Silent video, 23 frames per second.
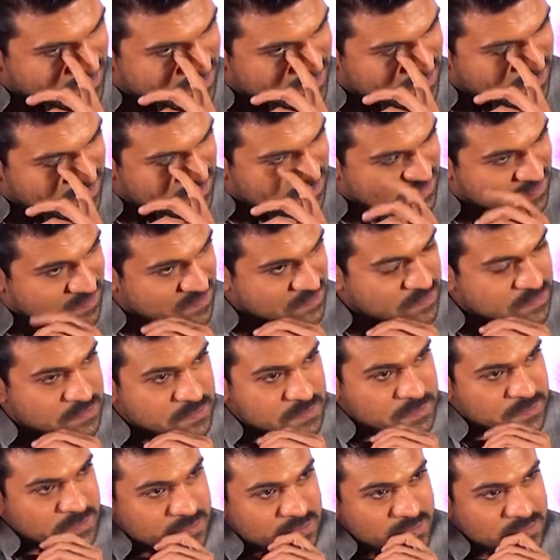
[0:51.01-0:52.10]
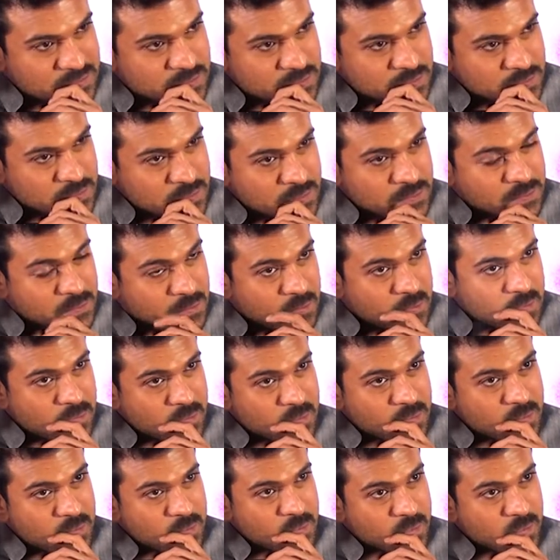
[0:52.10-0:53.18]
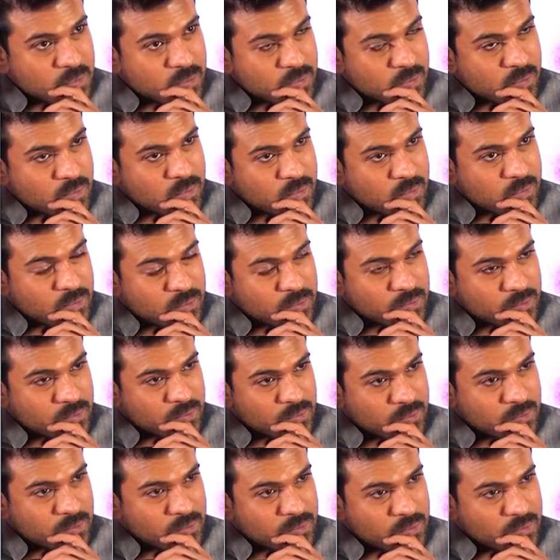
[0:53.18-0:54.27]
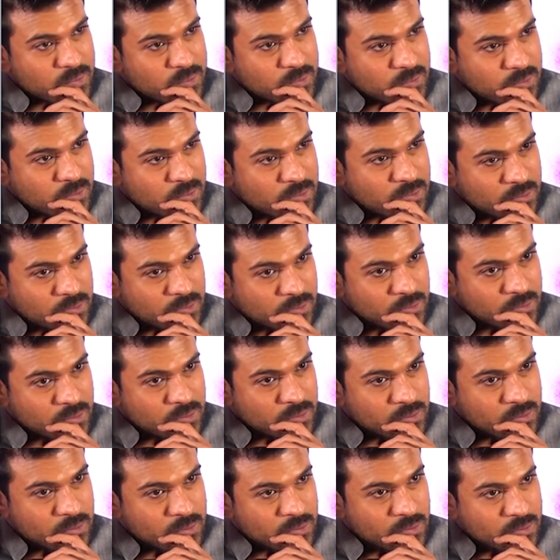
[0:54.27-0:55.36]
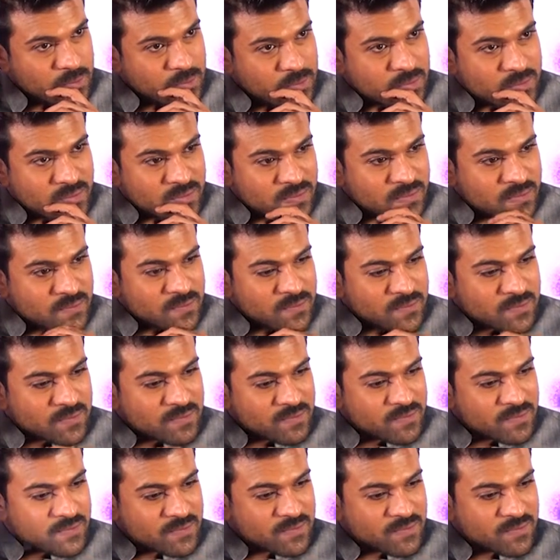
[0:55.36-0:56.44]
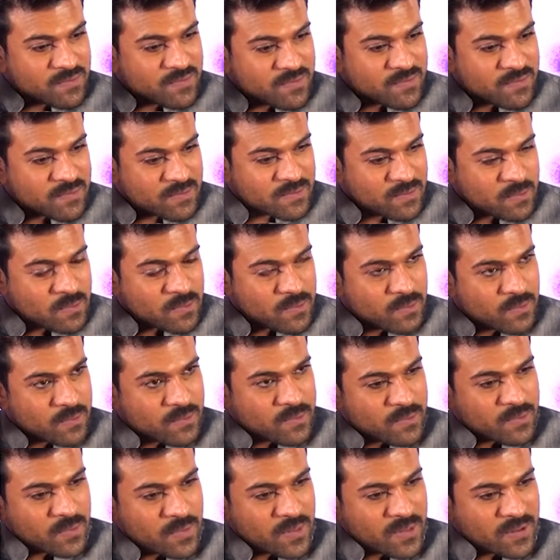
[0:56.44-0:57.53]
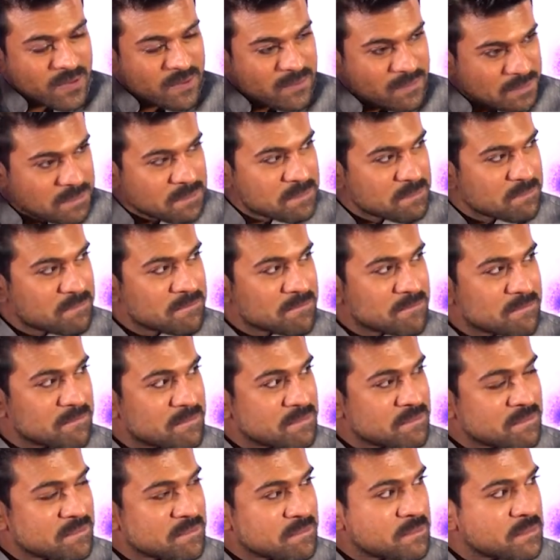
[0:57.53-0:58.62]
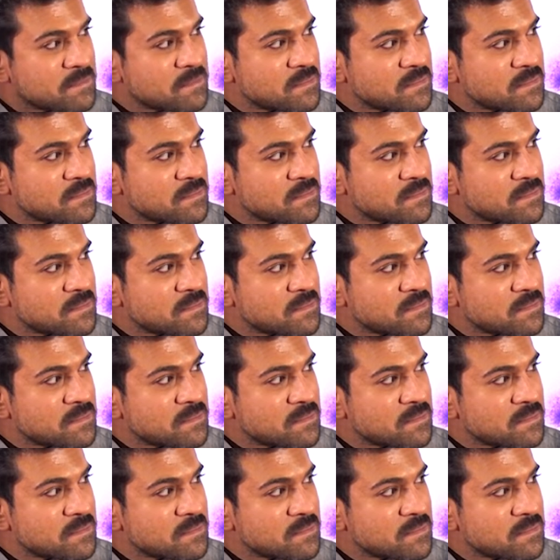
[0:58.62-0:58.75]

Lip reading: (not speaking)